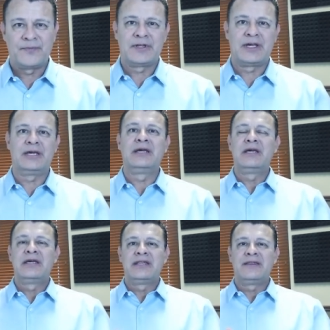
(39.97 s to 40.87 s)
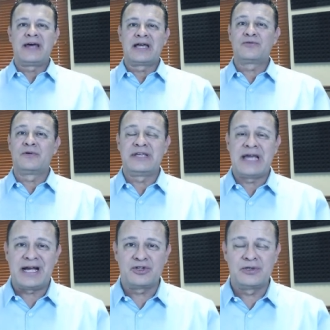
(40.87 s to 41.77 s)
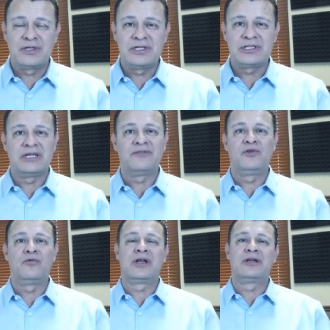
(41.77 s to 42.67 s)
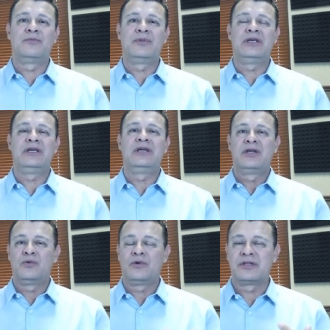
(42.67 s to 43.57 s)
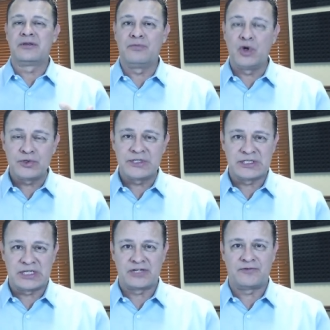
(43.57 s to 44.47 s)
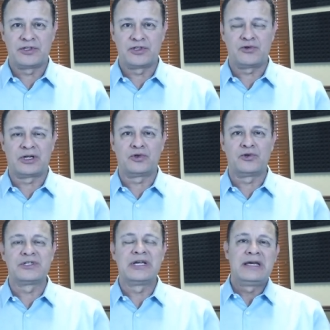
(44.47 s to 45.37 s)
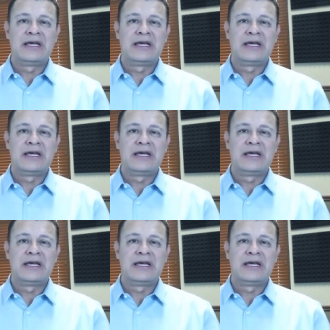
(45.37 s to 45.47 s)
Okay, that's where the action is if you wanted to be one of the most successful instructors,